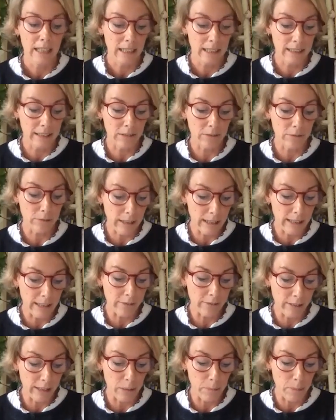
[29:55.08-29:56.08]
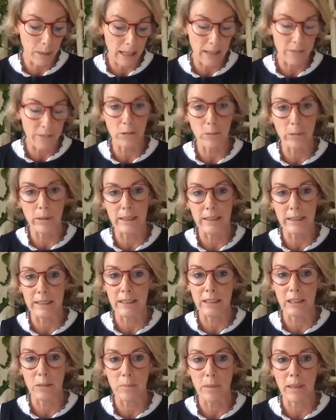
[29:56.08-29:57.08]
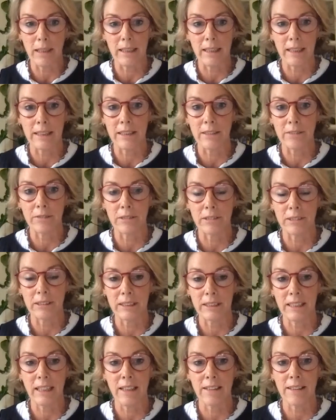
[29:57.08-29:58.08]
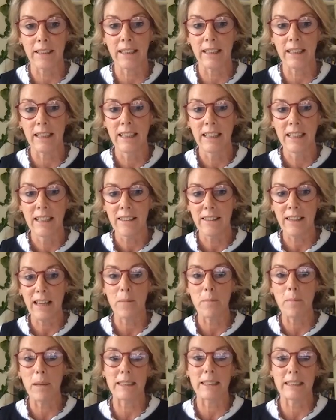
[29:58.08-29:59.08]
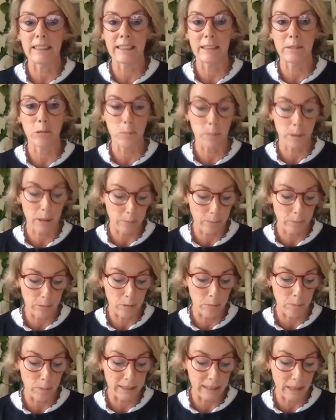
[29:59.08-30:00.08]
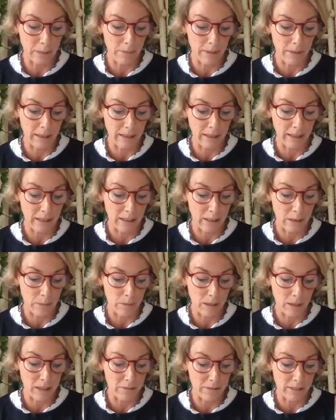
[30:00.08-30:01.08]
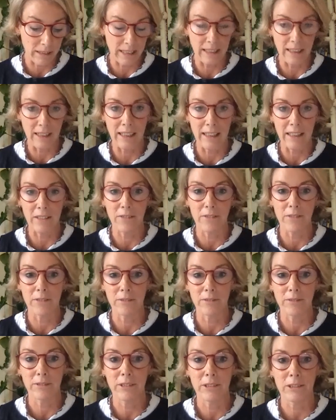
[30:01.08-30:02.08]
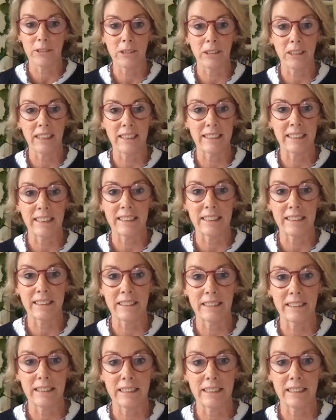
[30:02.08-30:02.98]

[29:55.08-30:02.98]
is a really, really powerful way to start making a difference. And I think that message would be something I'd really like for organizations